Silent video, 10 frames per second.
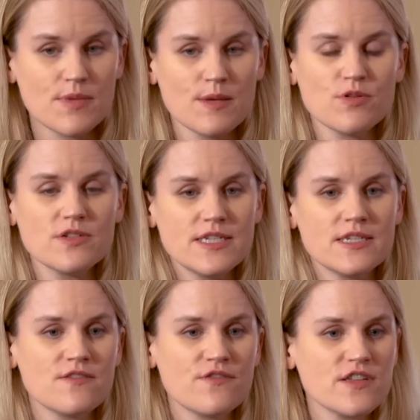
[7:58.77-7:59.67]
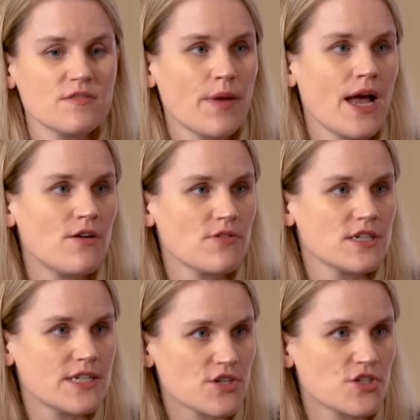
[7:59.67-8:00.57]
people didn't feel
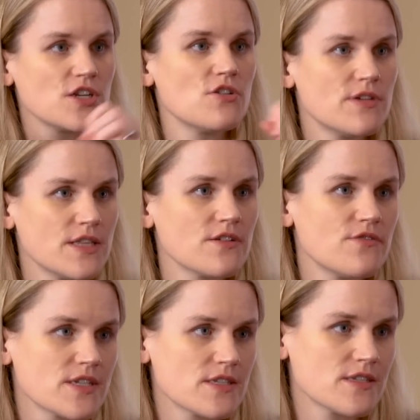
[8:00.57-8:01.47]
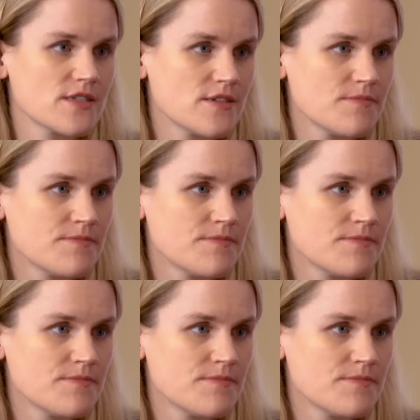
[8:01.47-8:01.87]
empowered to actually go in there and fix the system.